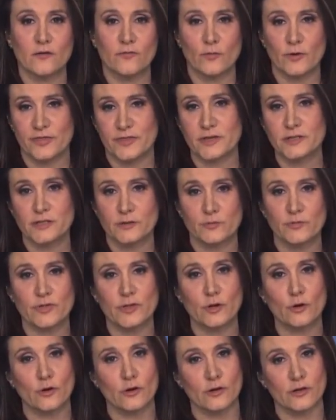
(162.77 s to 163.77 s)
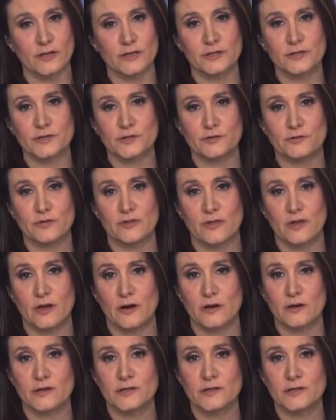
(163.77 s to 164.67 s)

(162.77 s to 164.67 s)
of what they did with the oil industry there.